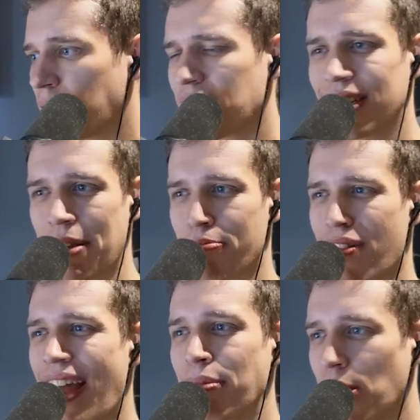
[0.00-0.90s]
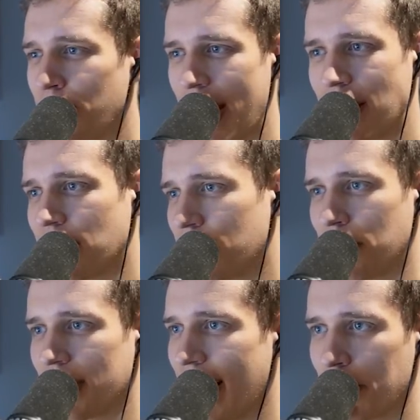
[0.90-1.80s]
going to say prime locations to
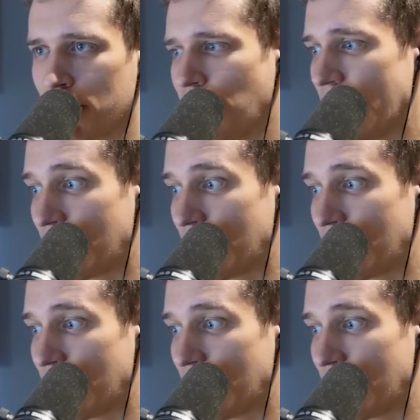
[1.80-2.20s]
attack, but really the